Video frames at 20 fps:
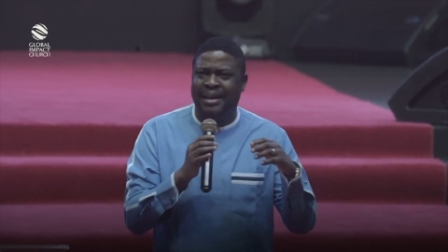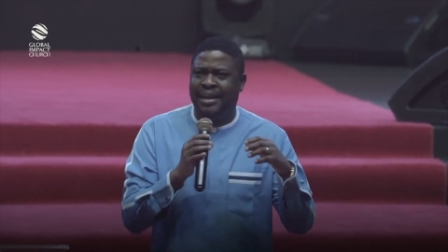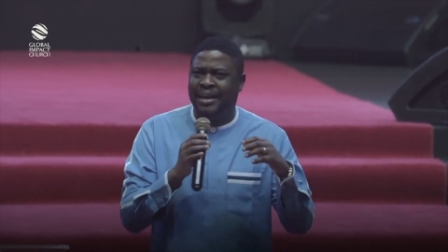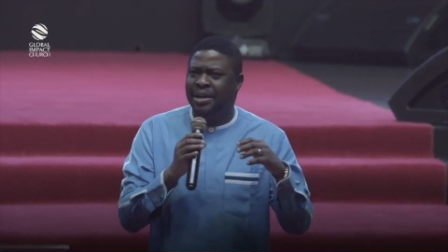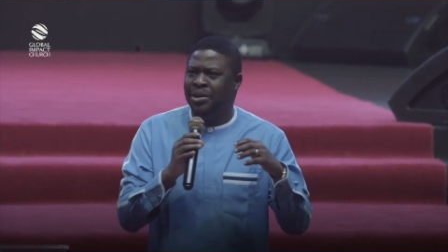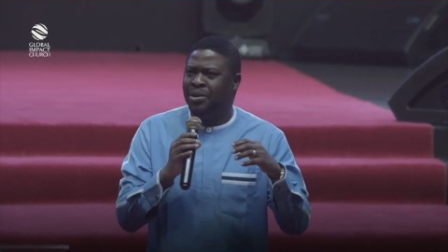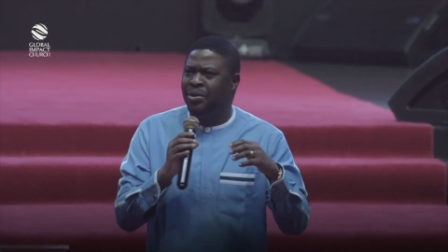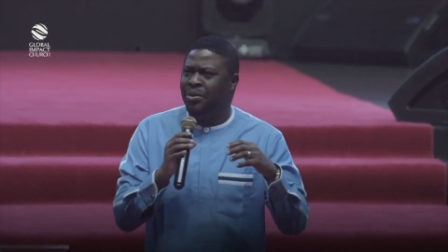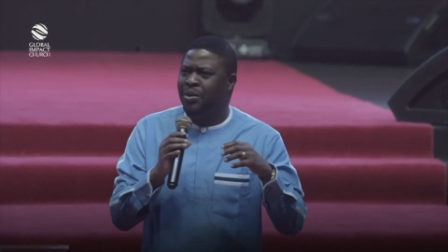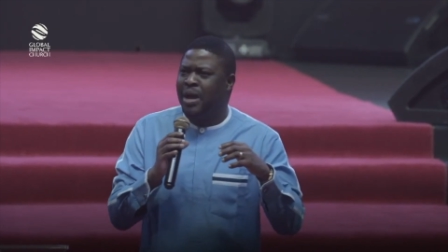
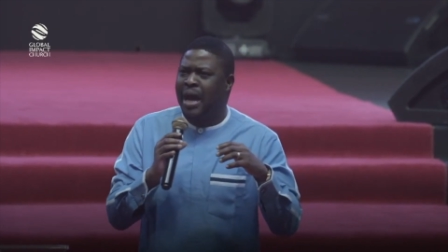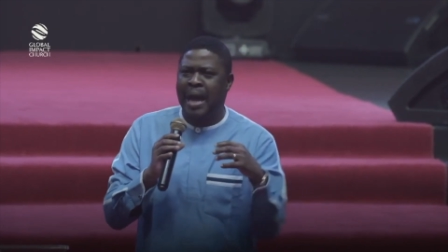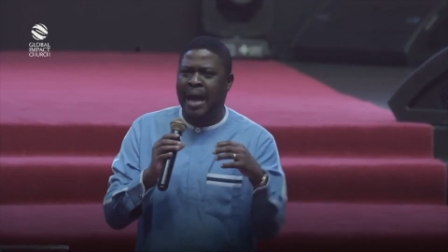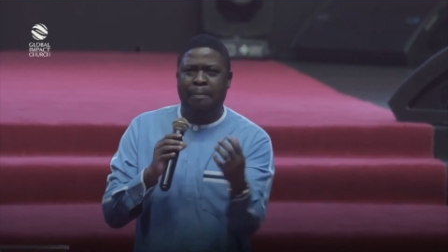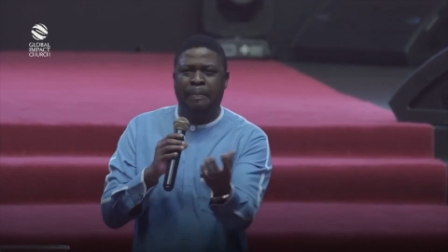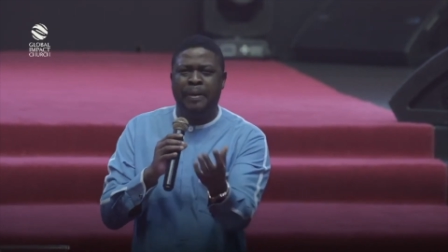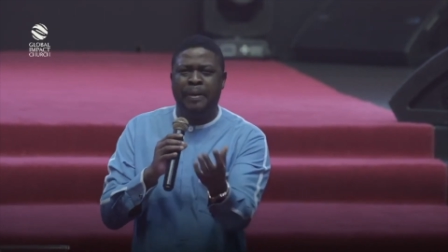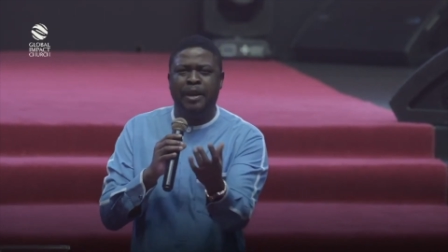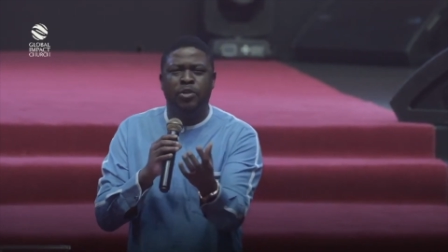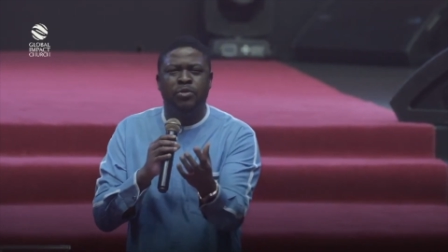you know,
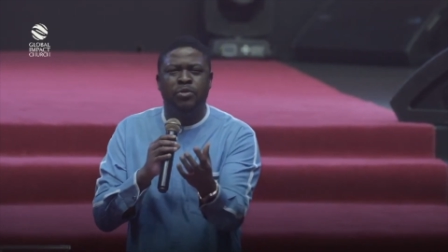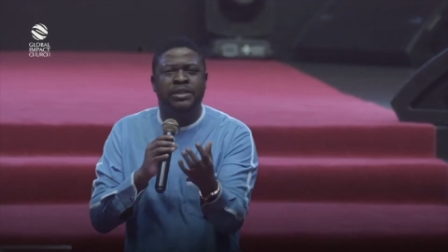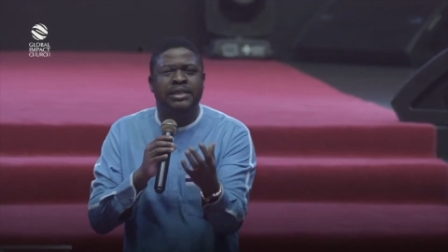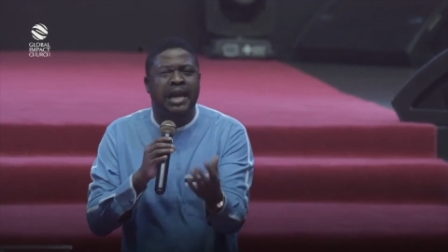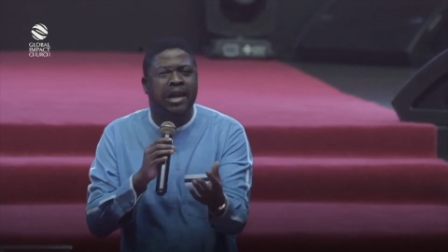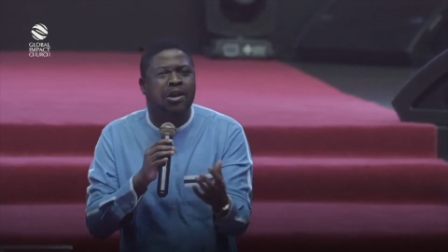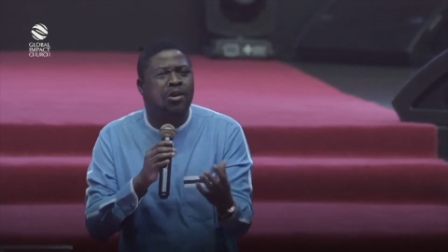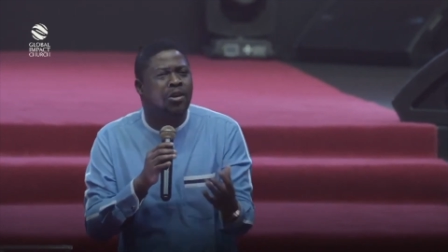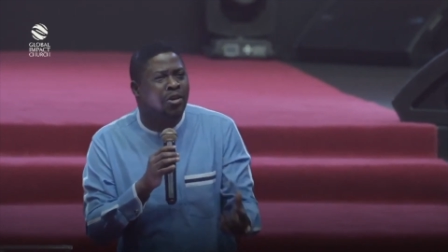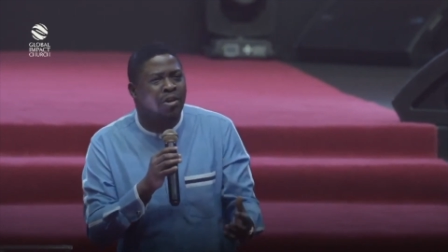hyping you
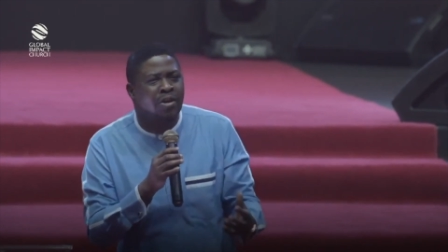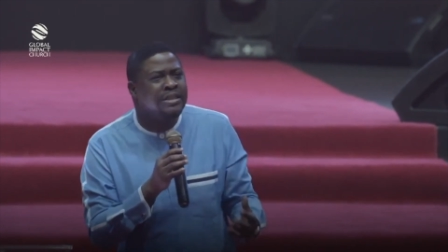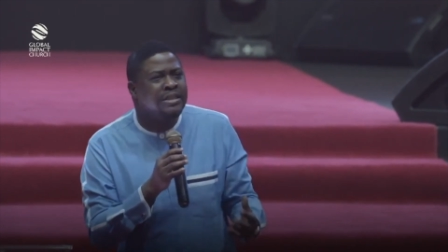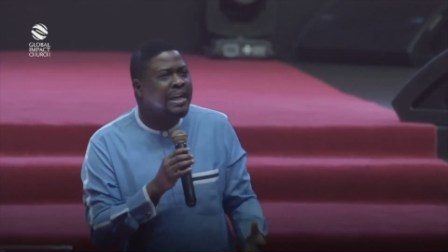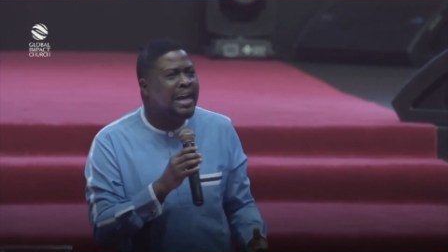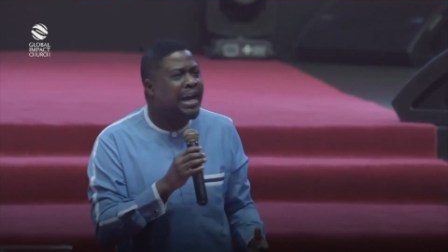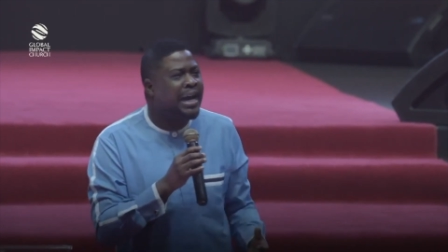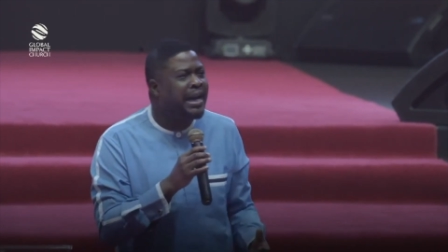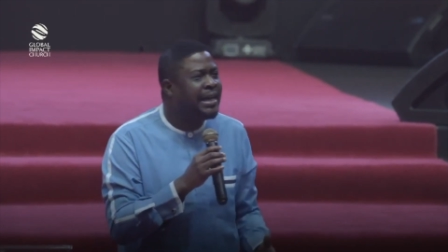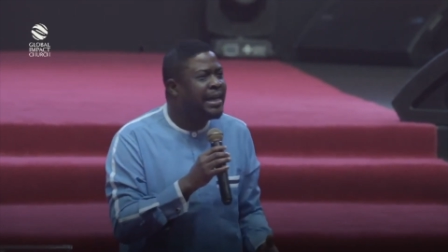
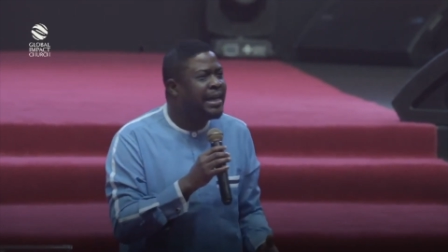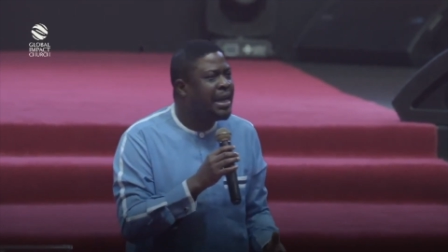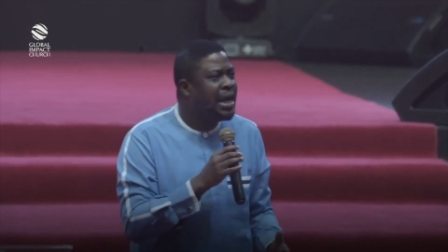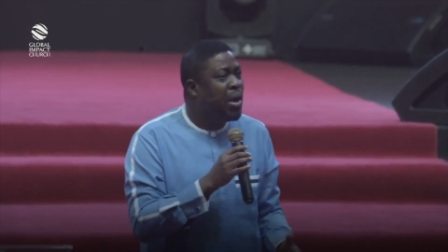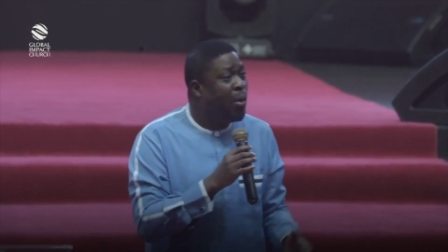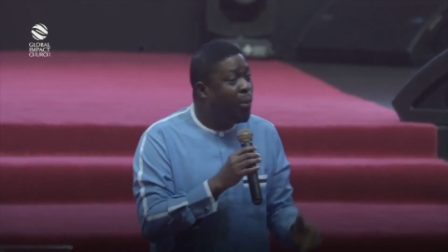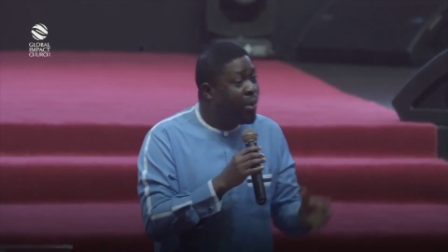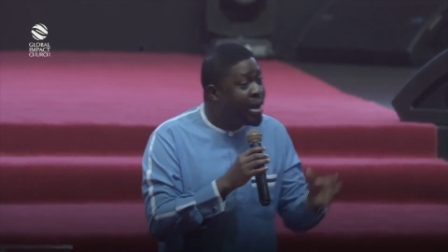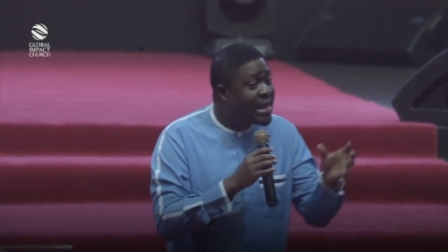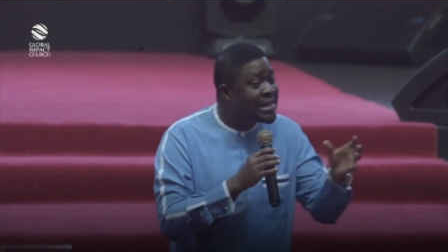psychologically.
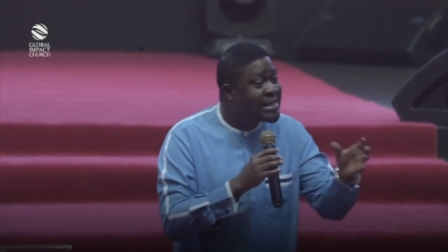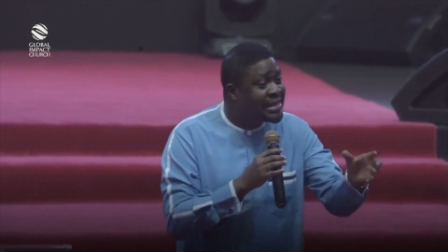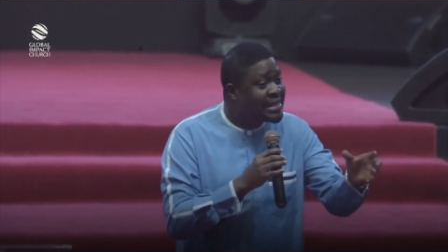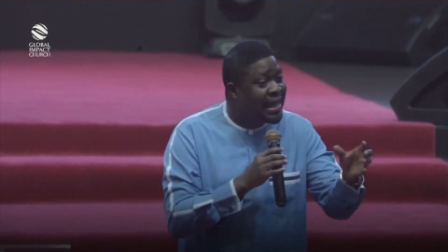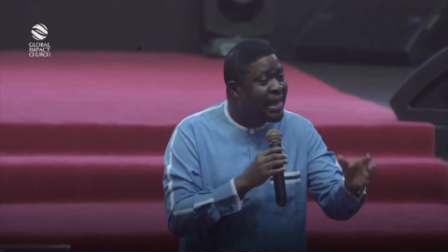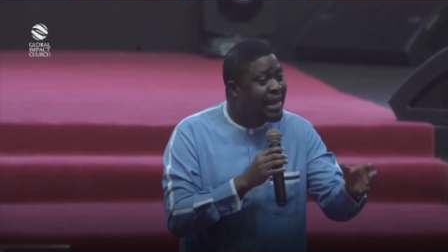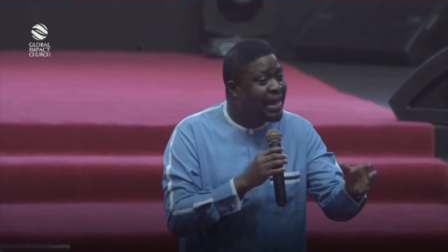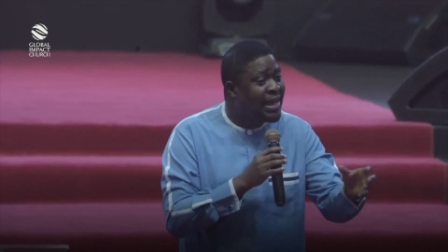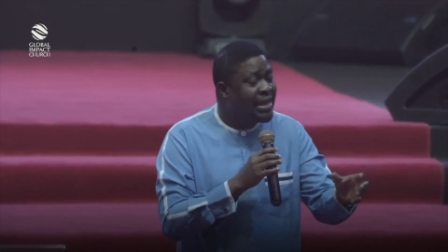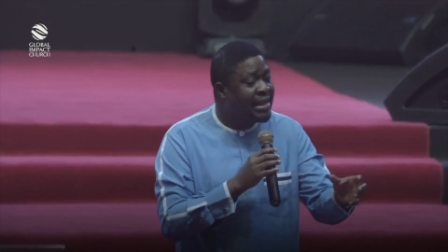We are
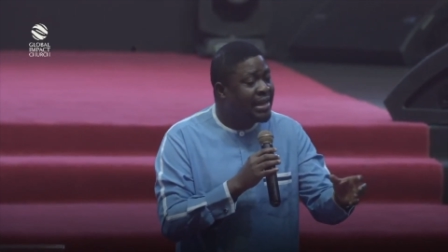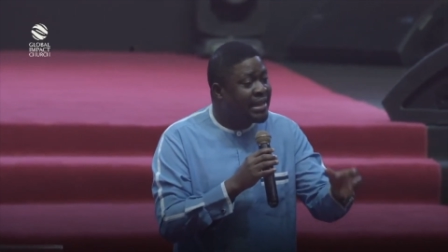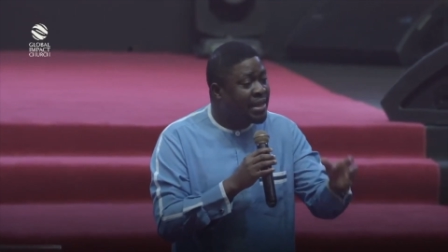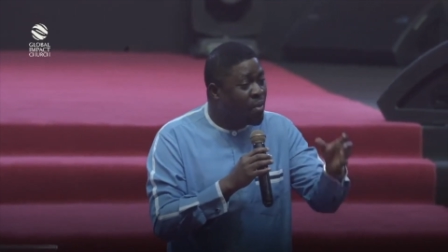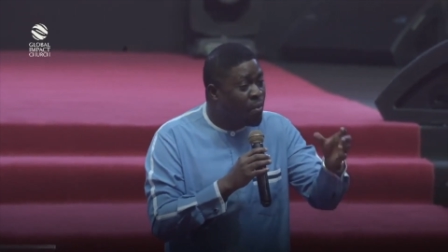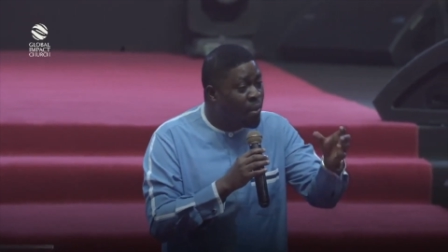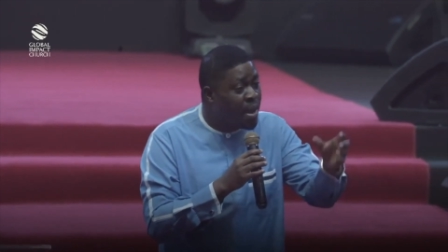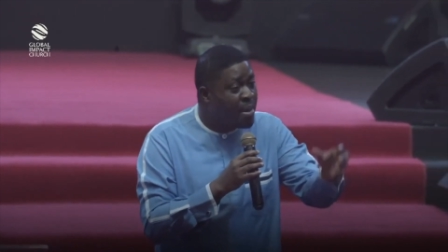saying the way